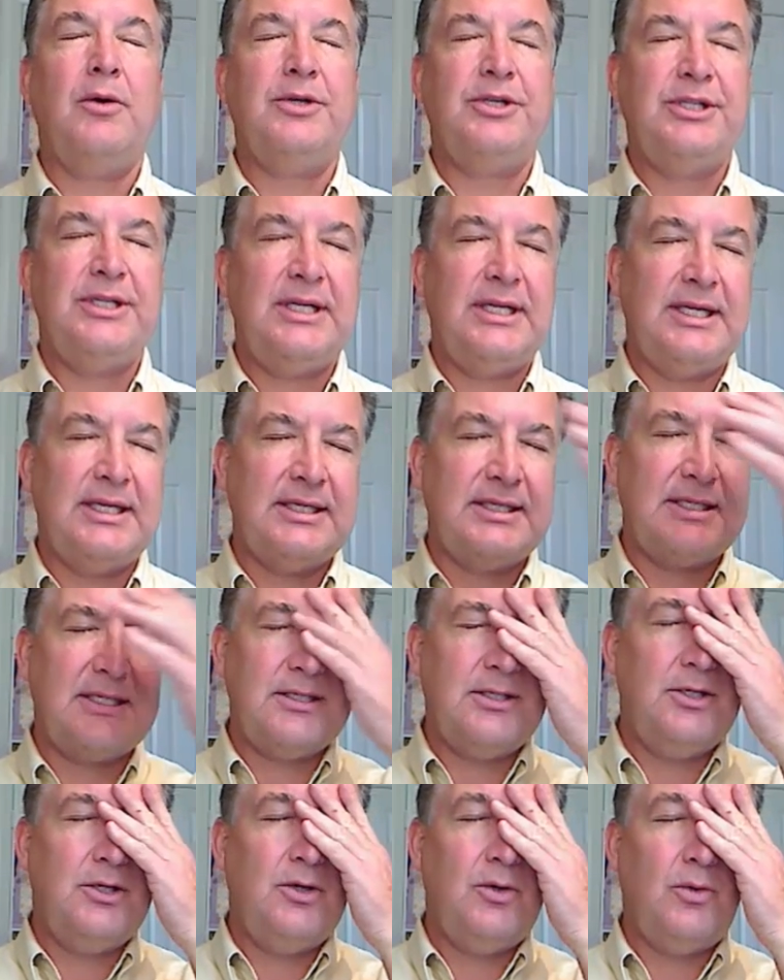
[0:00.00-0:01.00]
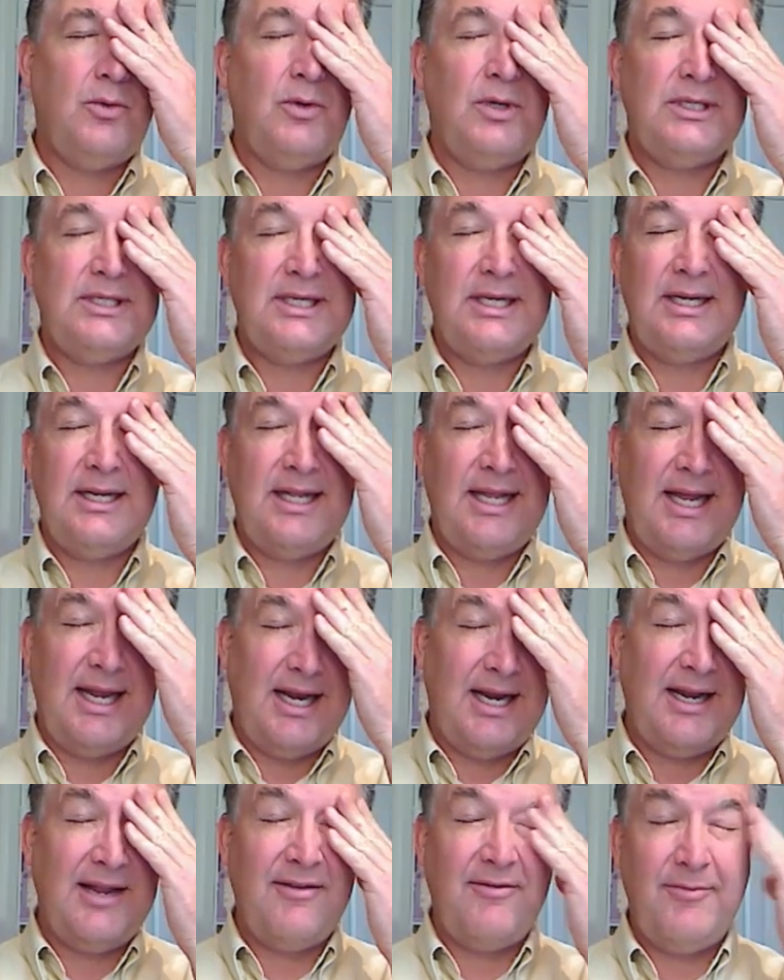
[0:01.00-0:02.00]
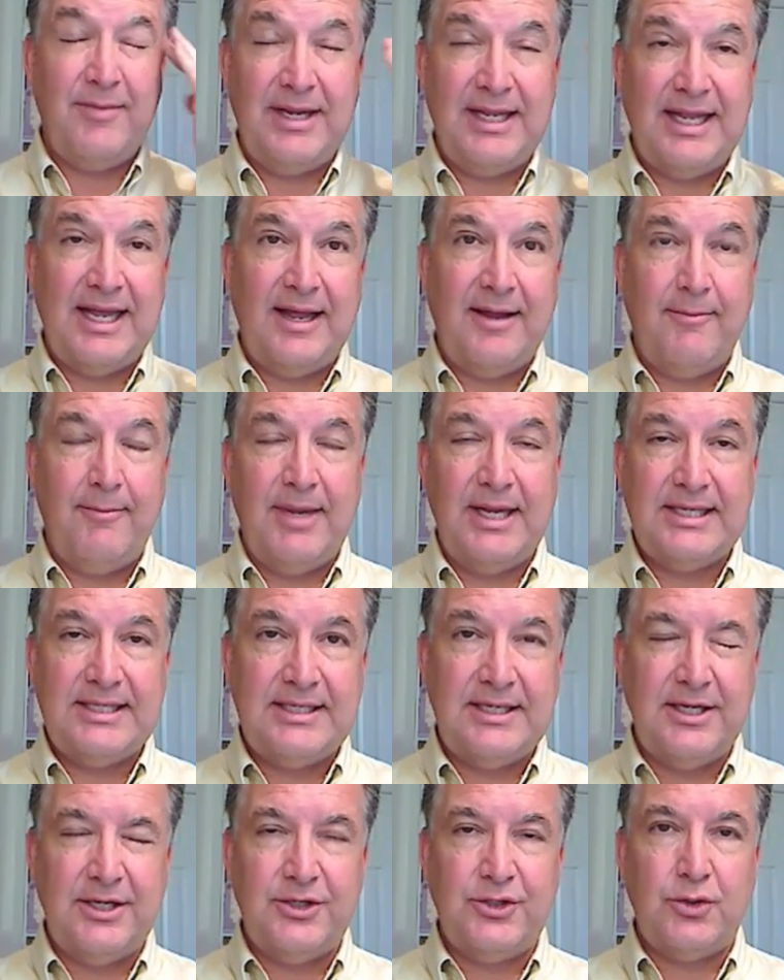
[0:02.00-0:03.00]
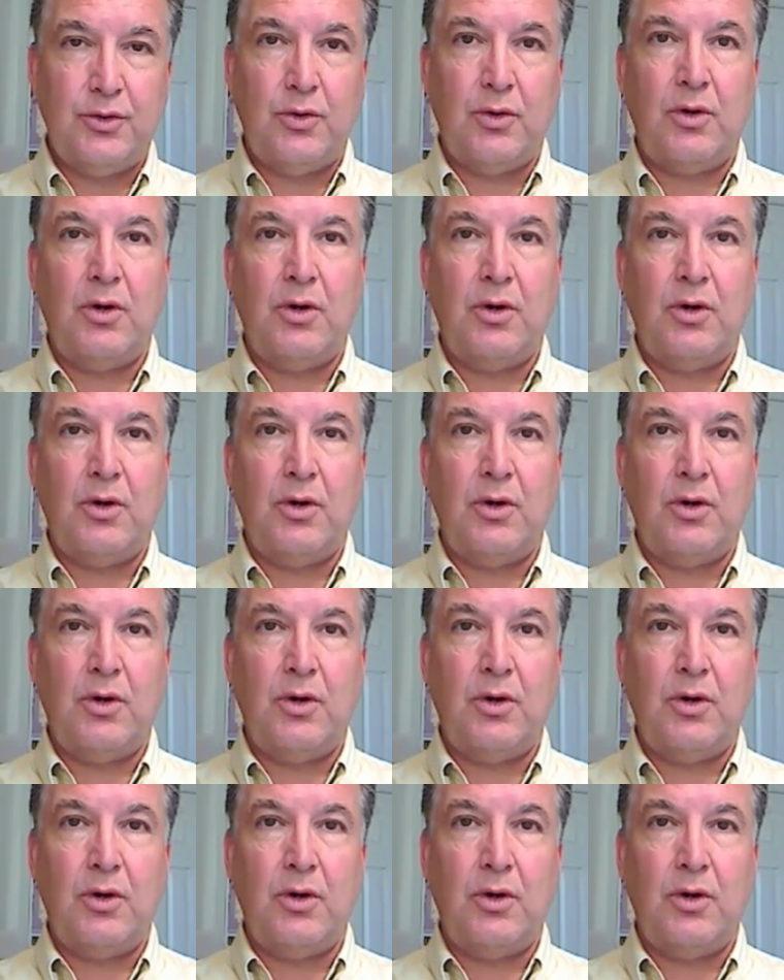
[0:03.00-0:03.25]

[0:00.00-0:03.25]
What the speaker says: Oh, geez, who was it that left me that message?